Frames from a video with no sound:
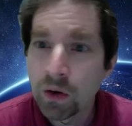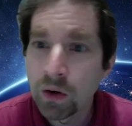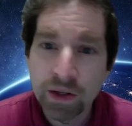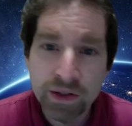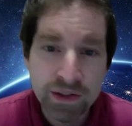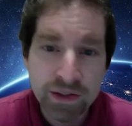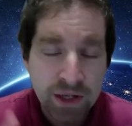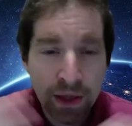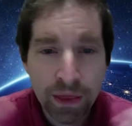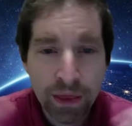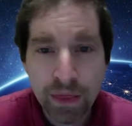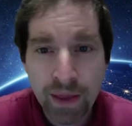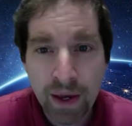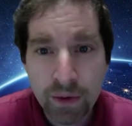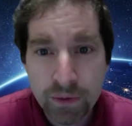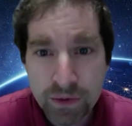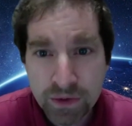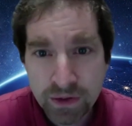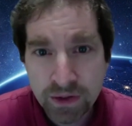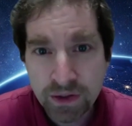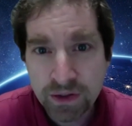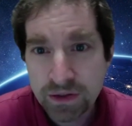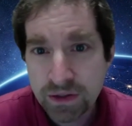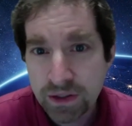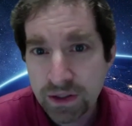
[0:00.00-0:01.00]
let's say, a
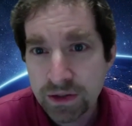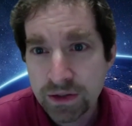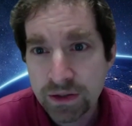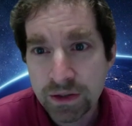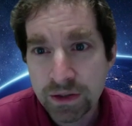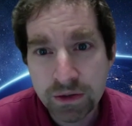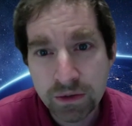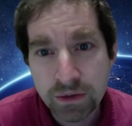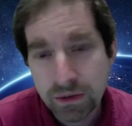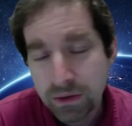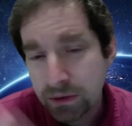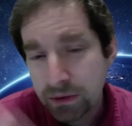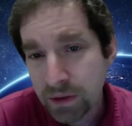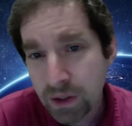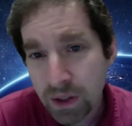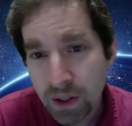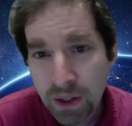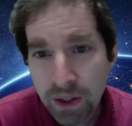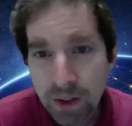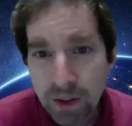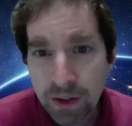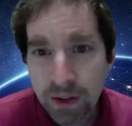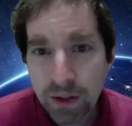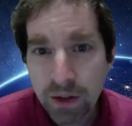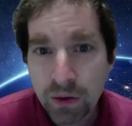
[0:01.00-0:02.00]
thousand diseases or
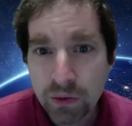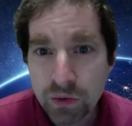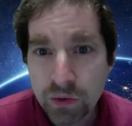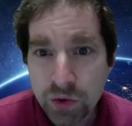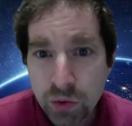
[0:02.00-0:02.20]
you know,